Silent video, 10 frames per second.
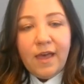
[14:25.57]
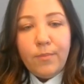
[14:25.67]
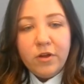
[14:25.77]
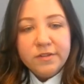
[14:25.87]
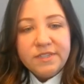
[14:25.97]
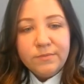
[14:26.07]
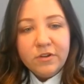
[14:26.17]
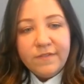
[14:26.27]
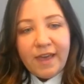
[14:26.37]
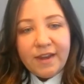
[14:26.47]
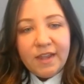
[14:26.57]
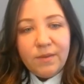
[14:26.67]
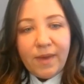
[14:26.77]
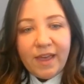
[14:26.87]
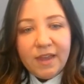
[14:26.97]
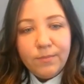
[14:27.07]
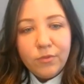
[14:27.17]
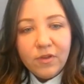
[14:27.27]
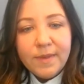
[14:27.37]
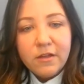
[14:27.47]
a person provided by an
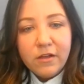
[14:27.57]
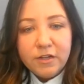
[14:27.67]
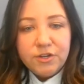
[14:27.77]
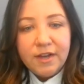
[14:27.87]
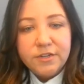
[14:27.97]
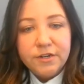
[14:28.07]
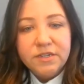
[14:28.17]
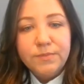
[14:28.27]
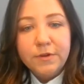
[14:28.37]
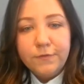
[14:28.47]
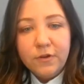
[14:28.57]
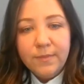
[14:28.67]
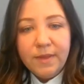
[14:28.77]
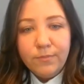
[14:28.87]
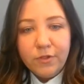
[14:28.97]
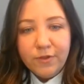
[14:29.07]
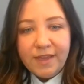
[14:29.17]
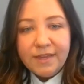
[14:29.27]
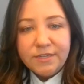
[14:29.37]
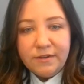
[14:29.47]
employment contractor to perform
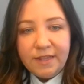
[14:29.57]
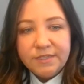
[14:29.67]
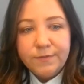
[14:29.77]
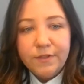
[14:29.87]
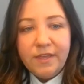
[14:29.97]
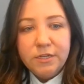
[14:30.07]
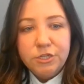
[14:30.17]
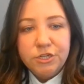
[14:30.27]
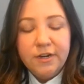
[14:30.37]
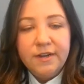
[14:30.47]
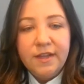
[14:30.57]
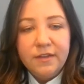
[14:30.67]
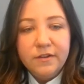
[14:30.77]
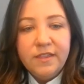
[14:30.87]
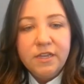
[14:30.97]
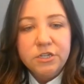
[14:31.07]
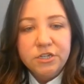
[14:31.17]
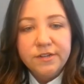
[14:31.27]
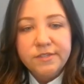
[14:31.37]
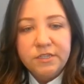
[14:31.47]
employee duties for the insured under the
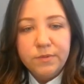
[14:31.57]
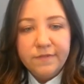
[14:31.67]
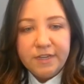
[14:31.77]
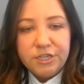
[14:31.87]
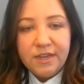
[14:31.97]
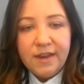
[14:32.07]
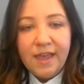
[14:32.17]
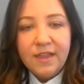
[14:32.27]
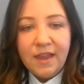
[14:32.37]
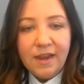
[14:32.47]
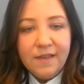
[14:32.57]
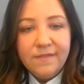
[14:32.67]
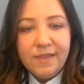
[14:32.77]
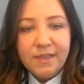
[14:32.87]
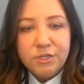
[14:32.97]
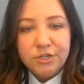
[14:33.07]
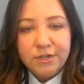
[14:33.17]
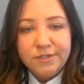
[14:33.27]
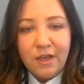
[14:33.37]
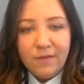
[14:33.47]
insured's supervision at any of the
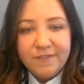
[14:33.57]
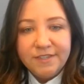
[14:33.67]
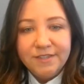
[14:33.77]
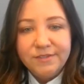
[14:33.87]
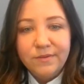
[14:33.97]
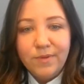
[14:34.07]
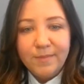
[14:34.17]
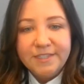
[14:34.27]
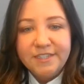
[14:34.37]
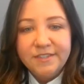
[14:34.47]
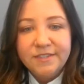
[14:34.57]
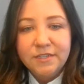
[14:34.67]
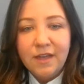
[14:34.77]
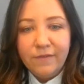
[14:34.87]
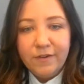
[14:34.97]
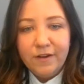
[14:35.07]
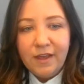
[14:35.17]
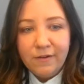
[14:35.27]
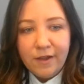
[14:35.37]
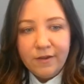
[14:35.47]
insured's offices or premises covered
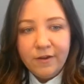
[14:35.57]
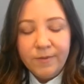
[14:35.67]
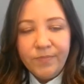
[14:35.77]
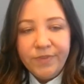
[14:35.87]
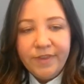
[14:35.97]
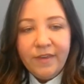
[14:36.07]
hereunder.